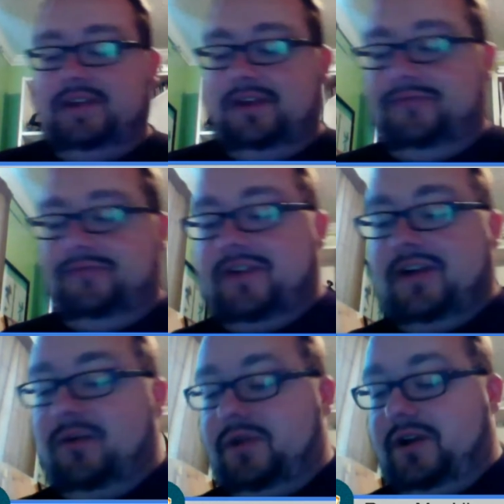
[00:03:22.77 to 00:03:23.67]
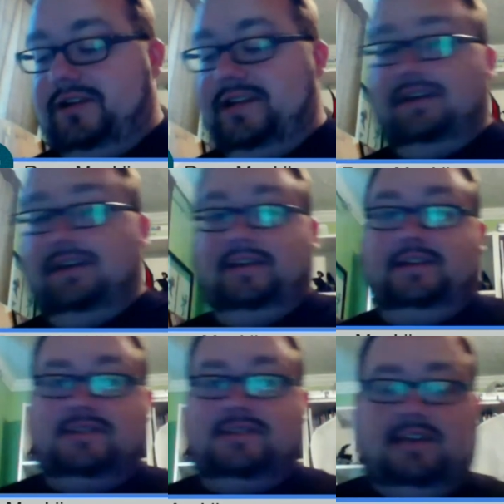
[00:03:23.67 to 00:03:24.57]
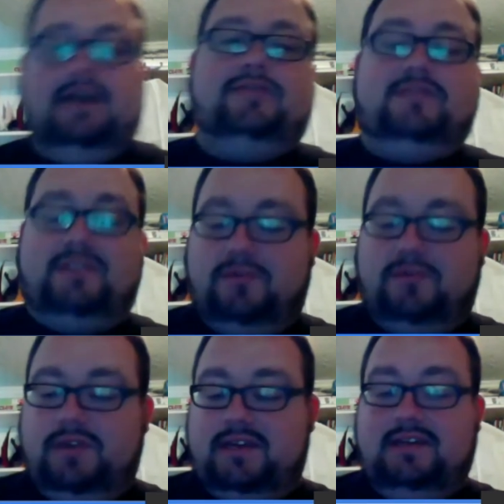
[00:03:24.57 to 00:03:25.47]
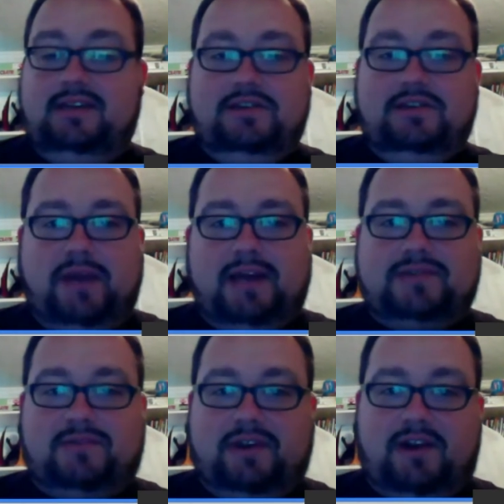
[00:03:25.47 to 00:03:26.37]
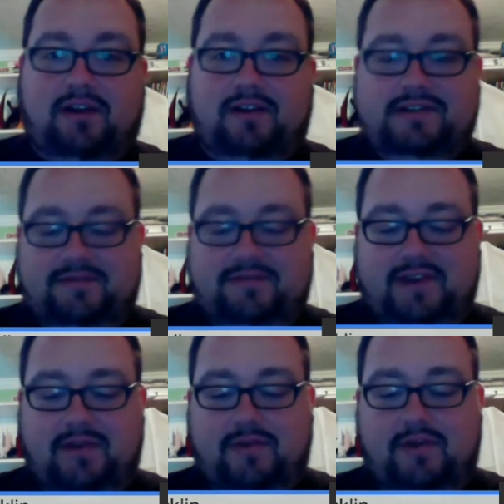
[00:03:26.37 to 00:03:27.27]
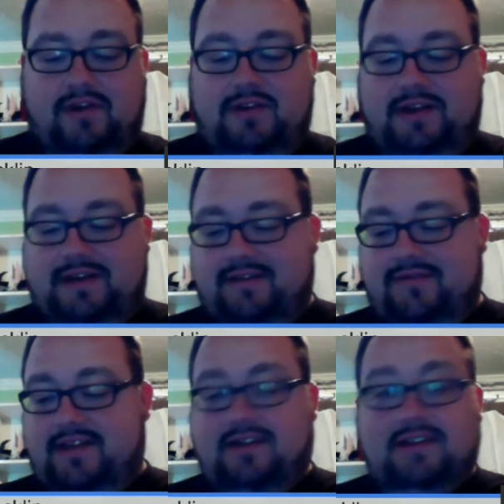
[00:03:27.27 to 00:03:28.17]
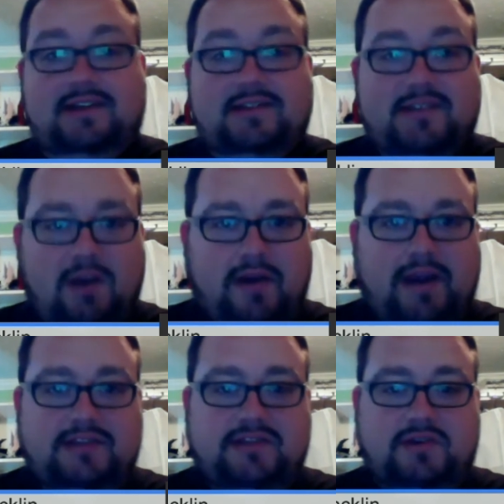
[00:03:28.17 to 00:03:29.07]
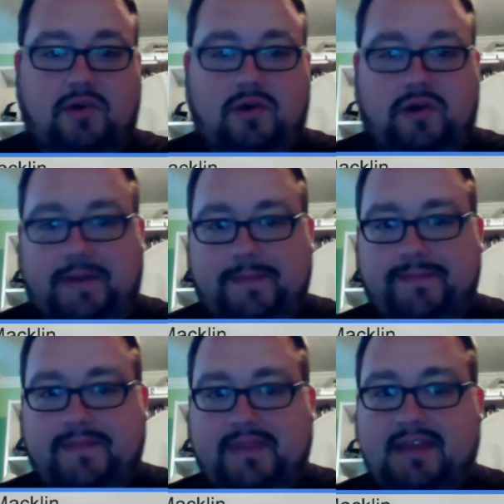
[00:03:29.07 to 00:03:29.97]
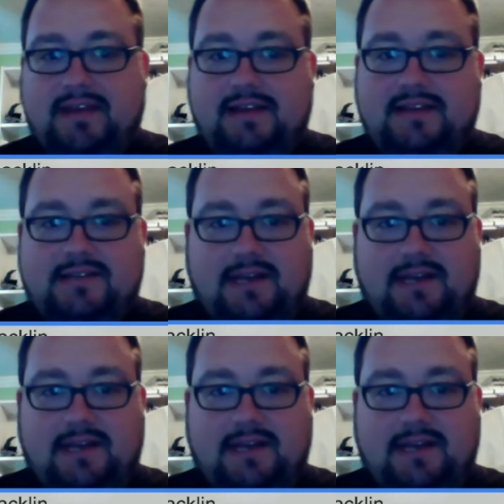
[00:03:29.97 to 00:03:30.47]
figure out what our deal is, enough so that we can then use backstory cards to figure out what our collective deal is. All right, so Corey, now